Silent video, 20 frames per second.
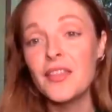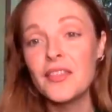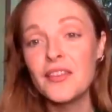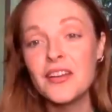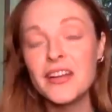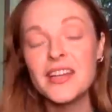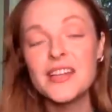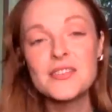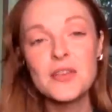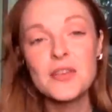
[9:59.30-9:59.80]

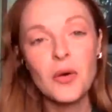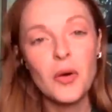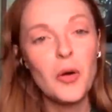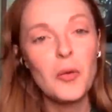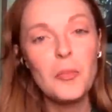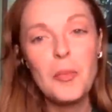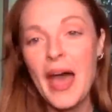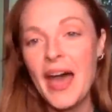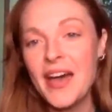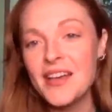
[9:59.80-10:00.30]
is a whole
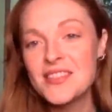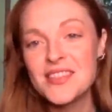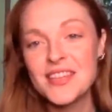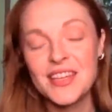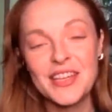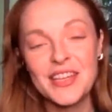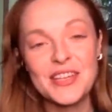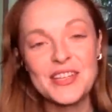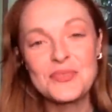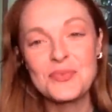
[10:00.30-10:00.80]

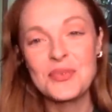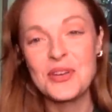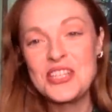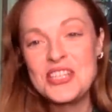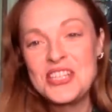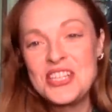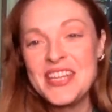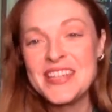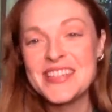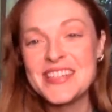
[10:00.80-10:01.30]
passage where
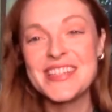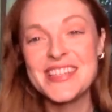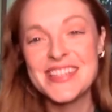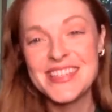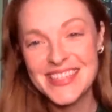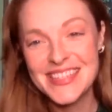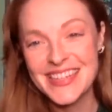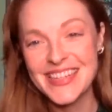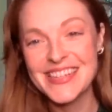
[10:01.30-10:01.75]
Jesus does